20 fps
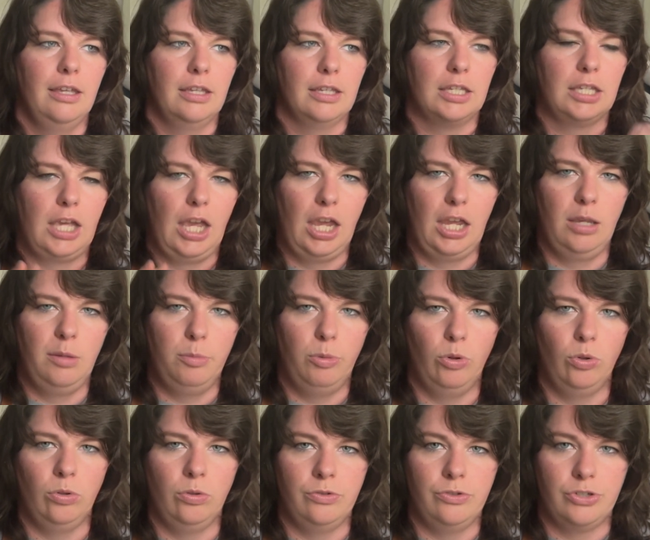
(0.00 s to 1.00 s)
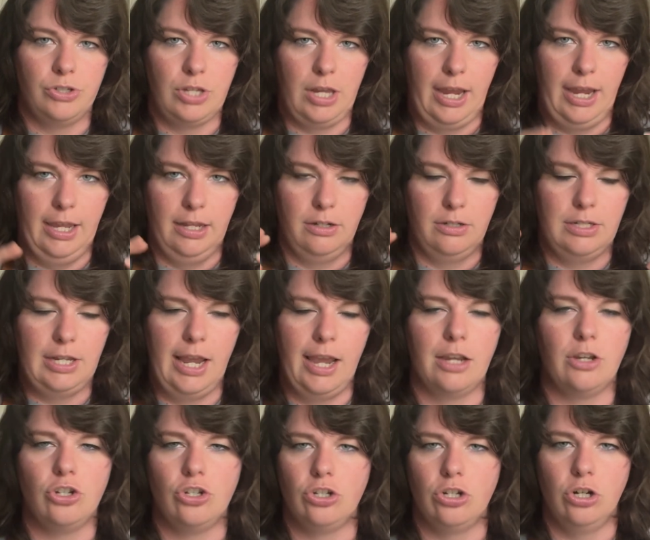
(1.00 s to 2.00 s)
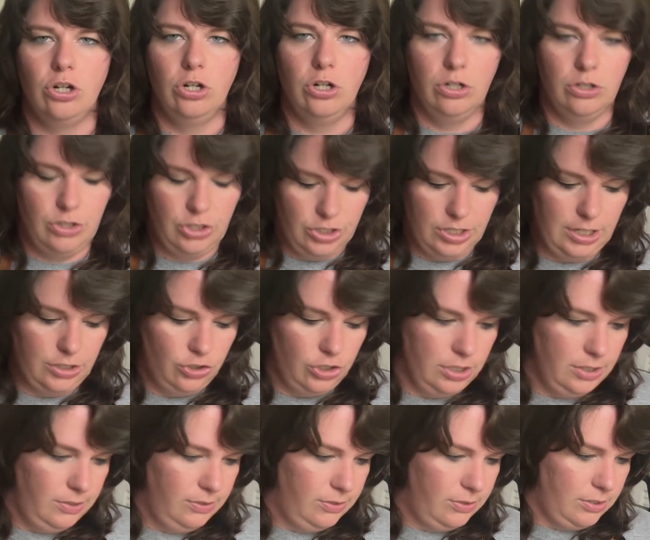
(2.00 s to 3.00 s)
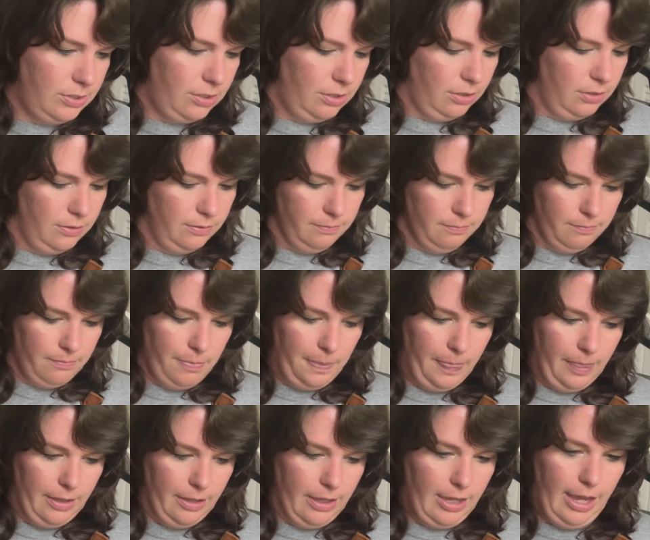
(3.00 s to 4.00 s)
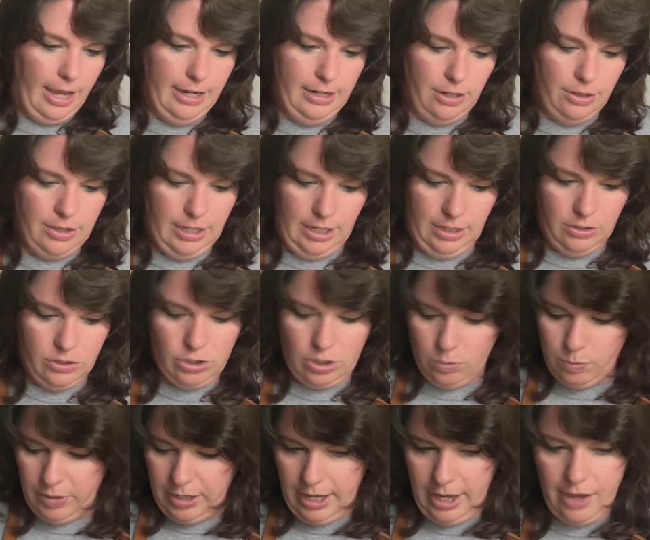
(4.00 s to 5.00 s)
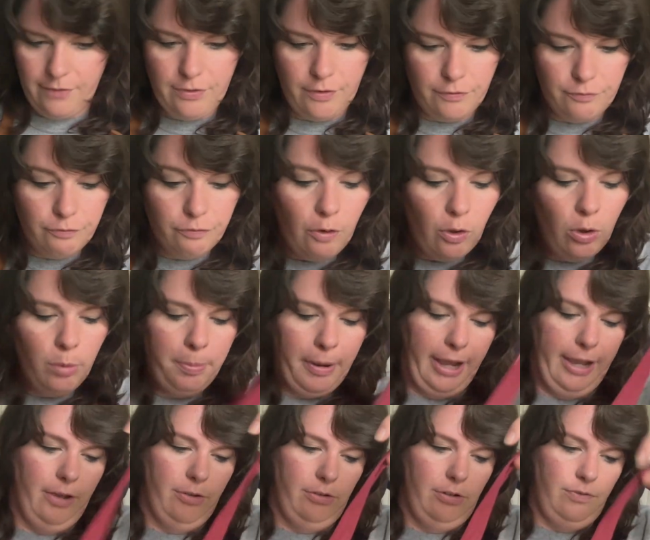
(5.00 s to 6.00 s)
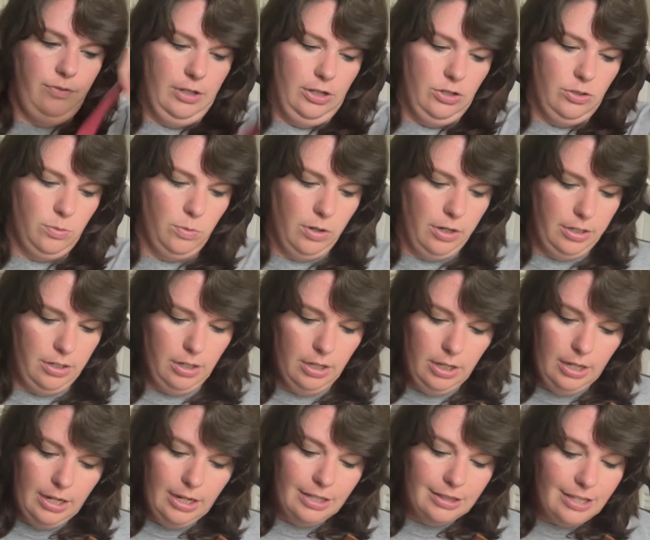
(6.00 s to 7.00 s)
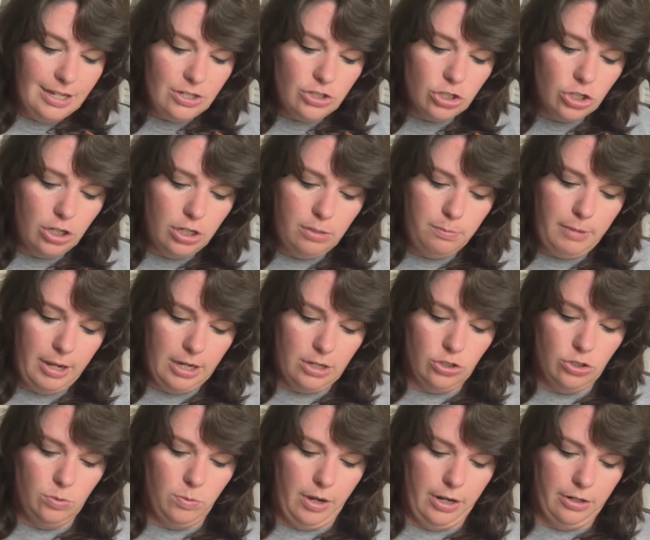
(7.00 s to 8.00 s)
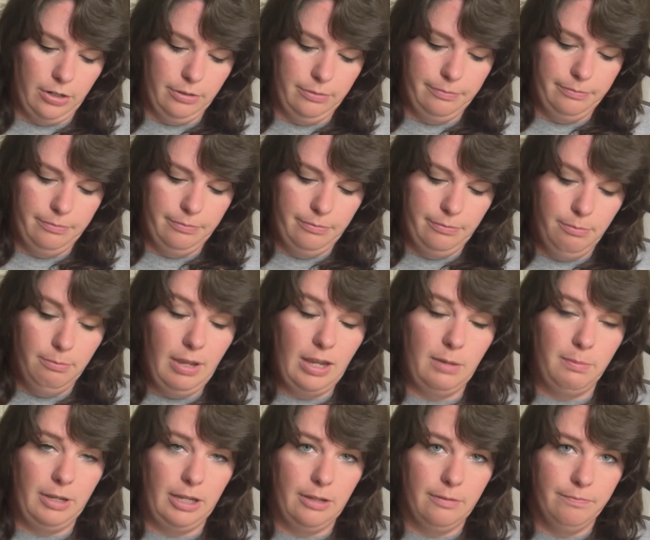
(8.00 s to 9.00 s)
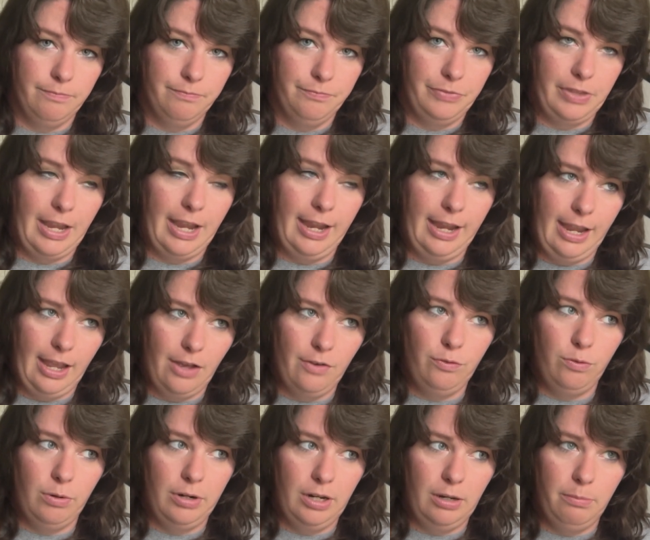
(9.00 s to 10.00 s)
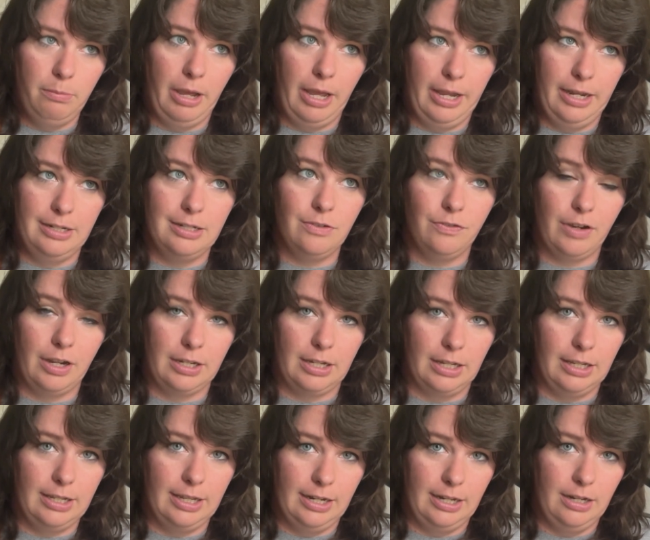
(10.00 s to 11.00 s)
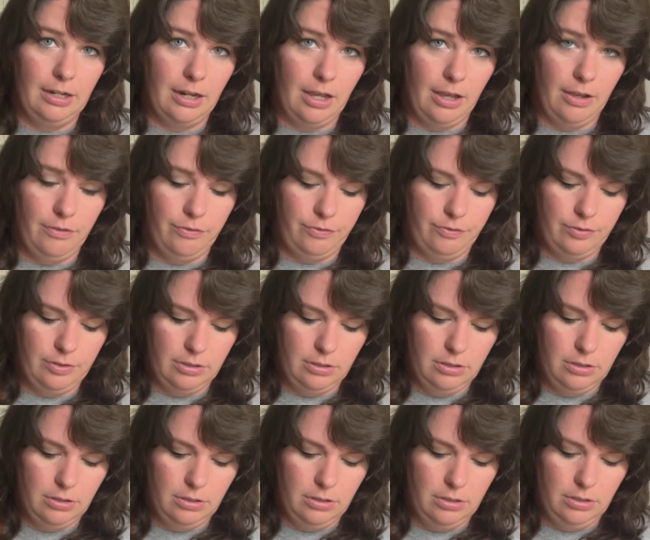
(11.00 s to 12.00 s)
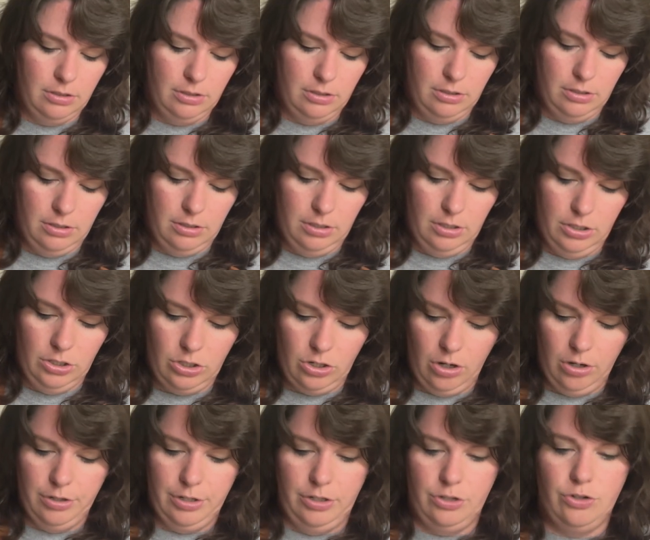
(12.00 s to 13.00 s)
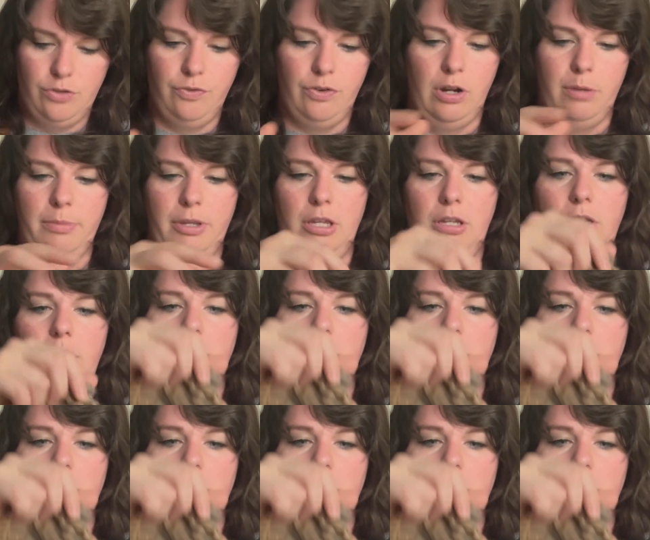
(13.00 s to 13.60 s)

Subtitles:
cables and texture stitches kind of things. So we have a full pound of this one. This could make a sweater. Maybe. I have one in mind if I can get enough yardage from it.